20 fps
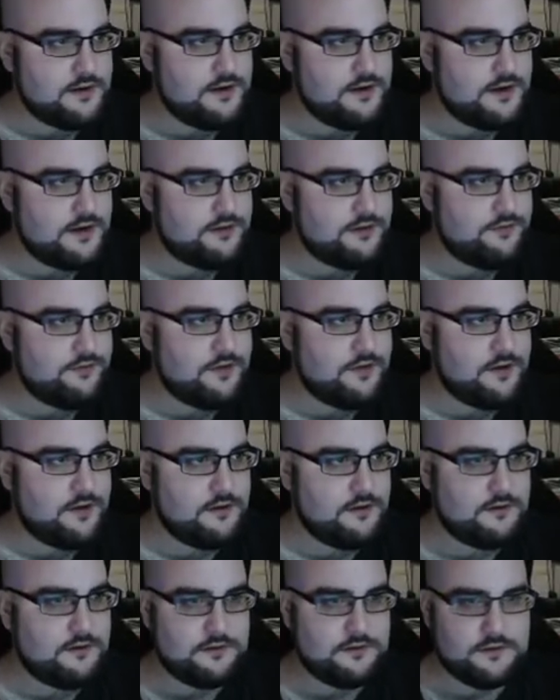kind of thing.
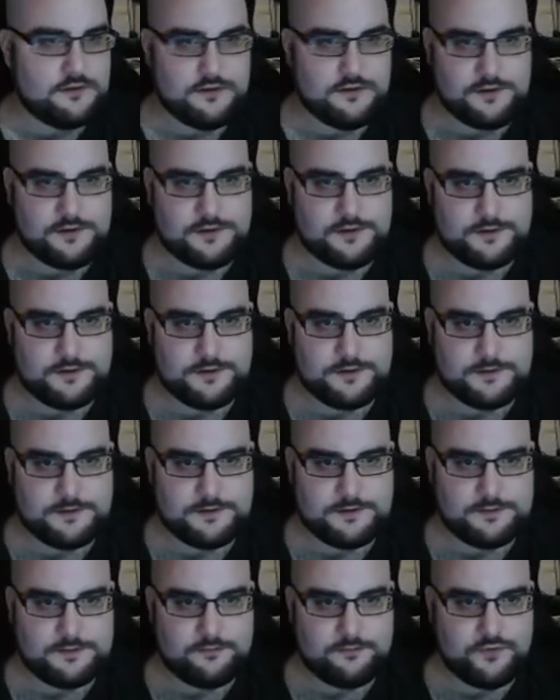
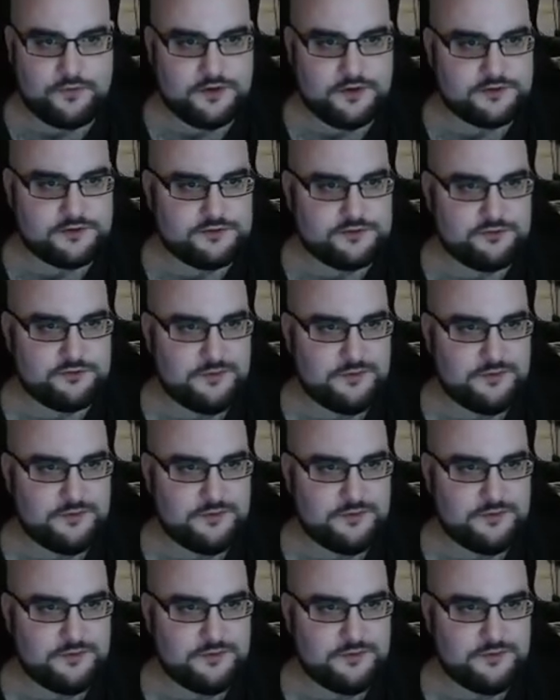What else do we